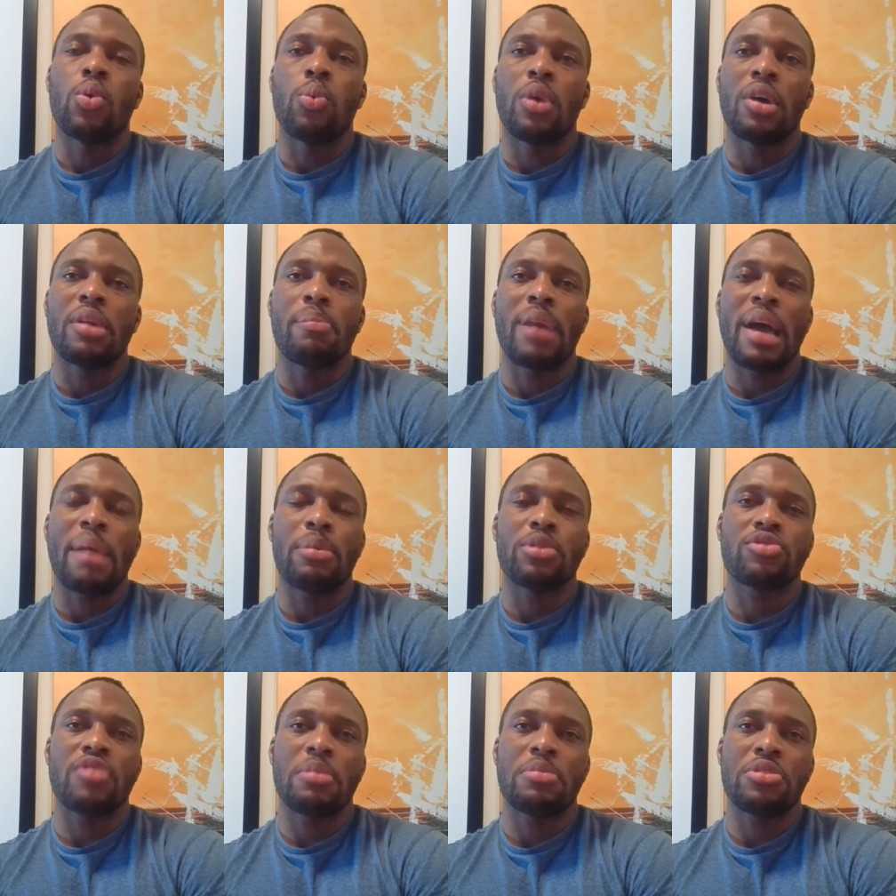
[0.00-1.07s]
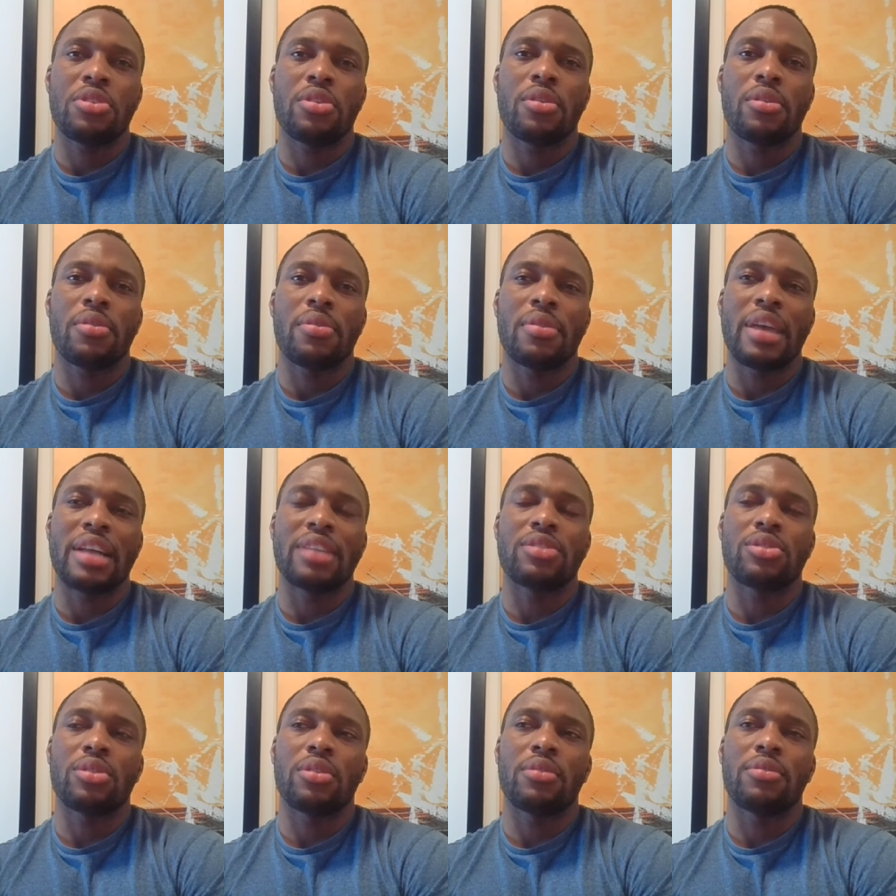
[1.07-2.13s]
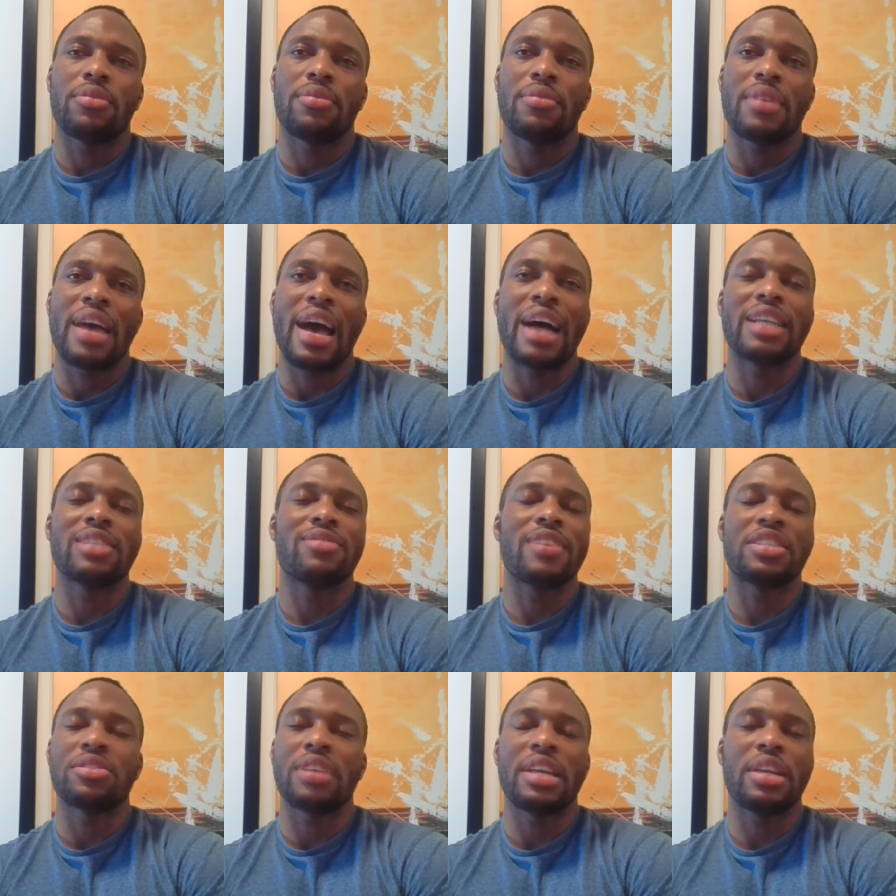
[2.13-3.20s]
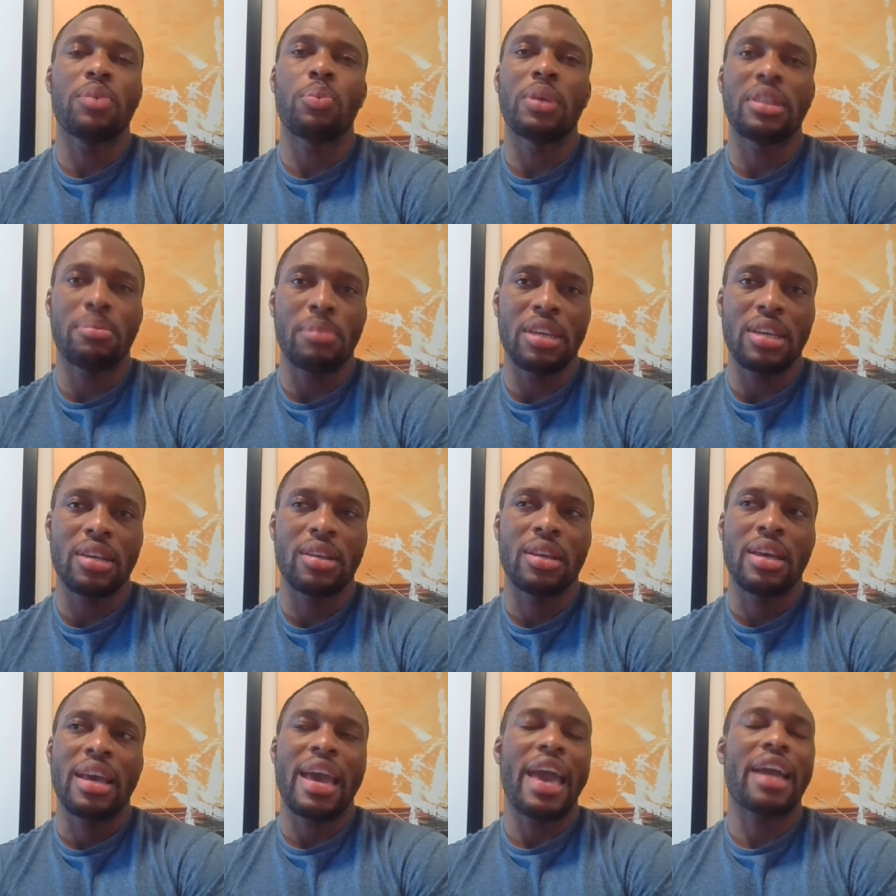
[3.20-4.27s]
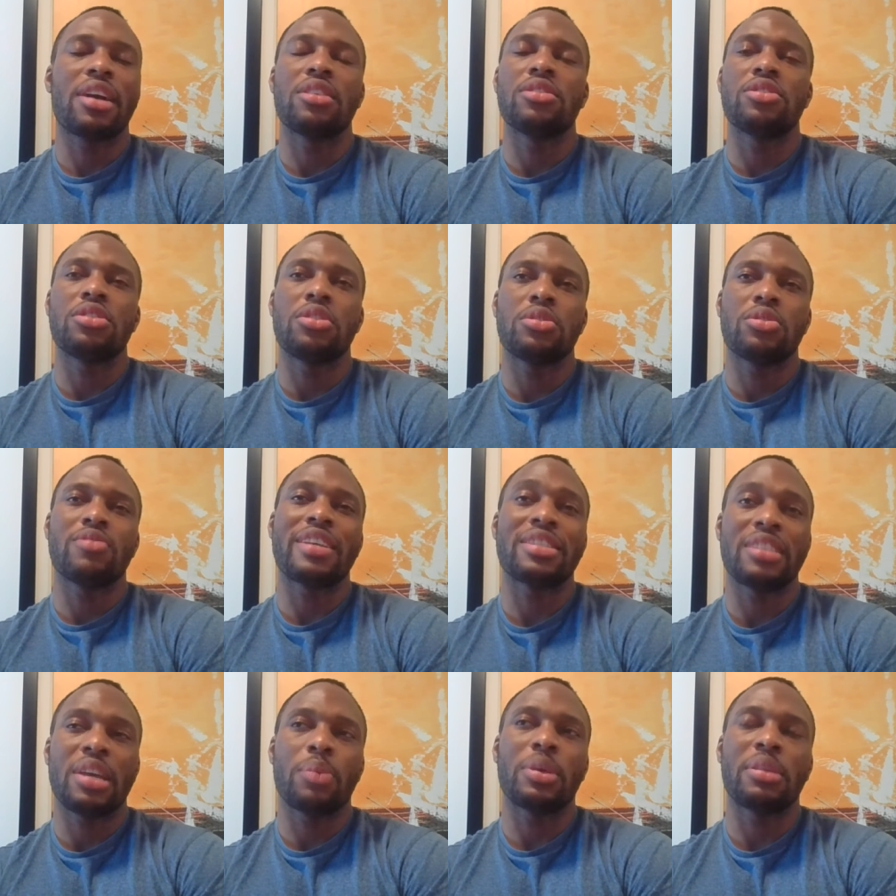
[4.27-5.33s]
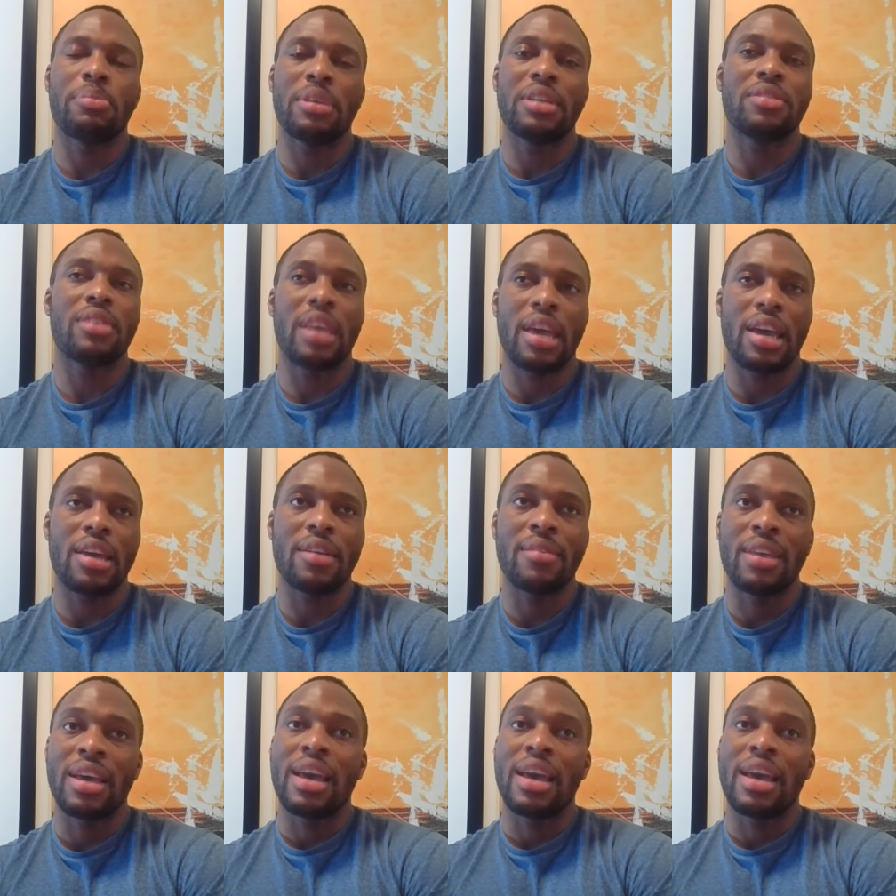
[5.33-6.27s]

one Bible scripture that sort of has resonated with me and continues to resonate with me today,